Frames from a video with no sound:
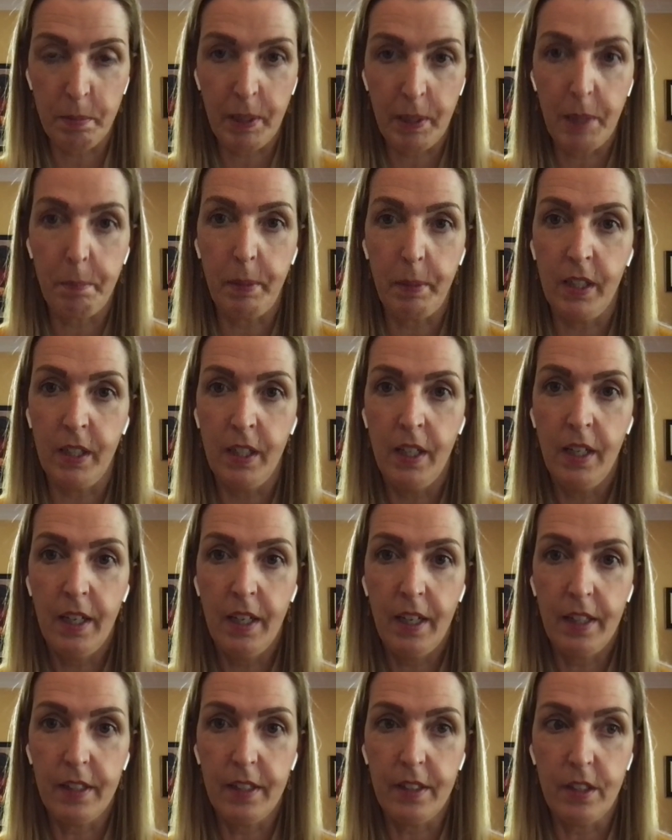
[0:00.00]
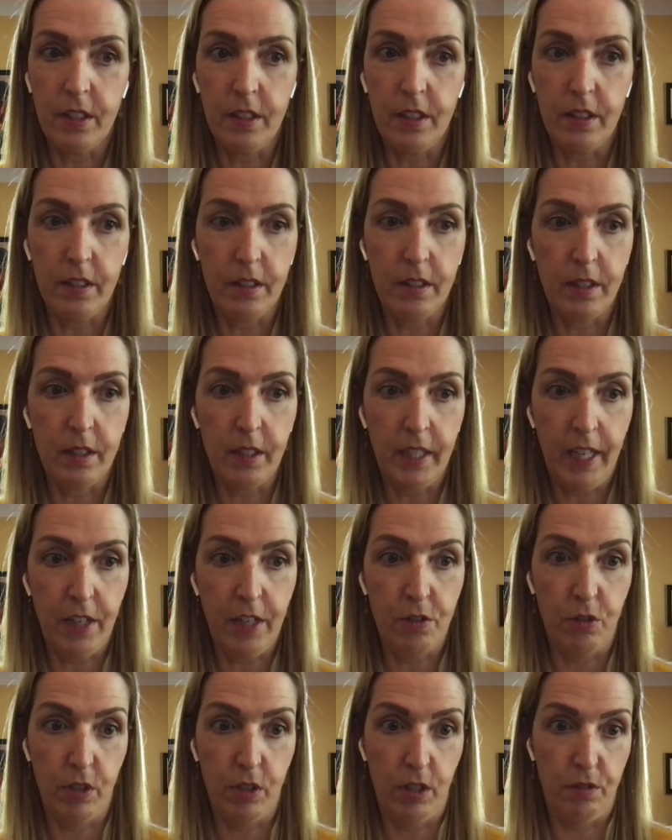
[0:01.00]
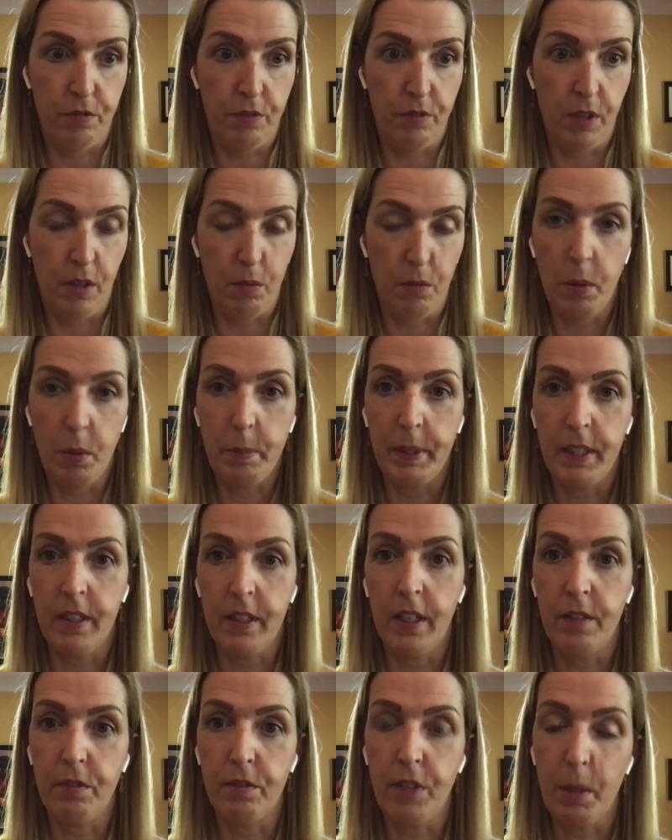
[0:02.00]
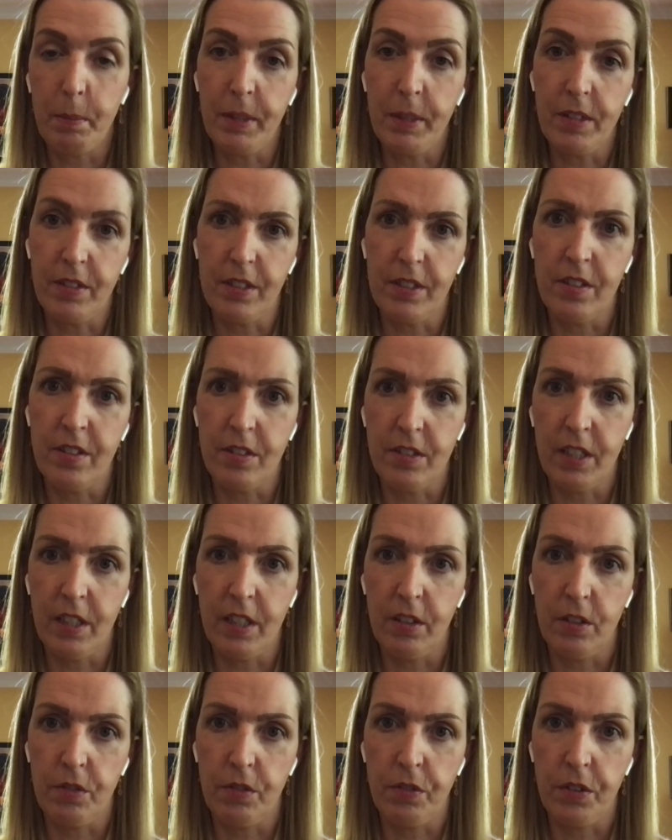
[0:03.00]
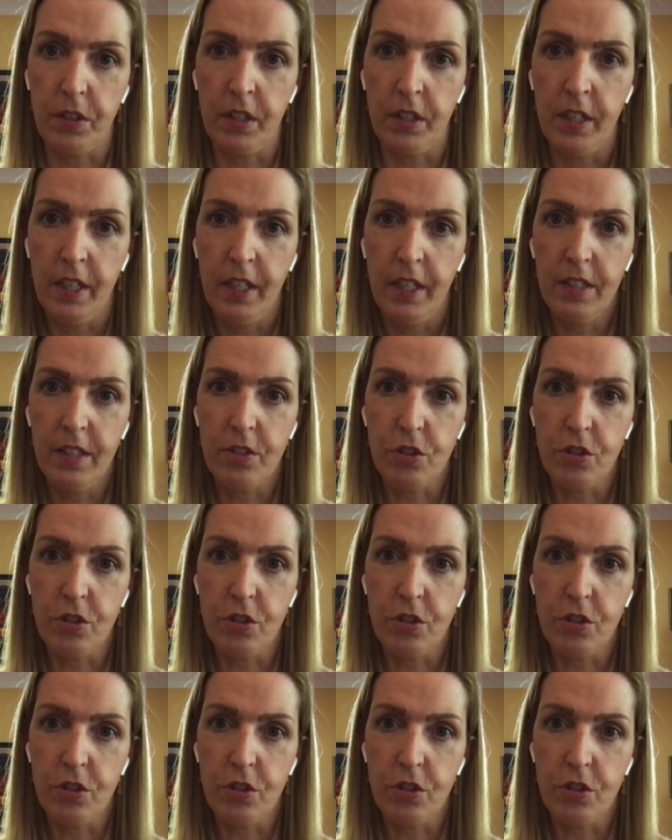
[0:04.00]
people and the category of women and families that it's intended for.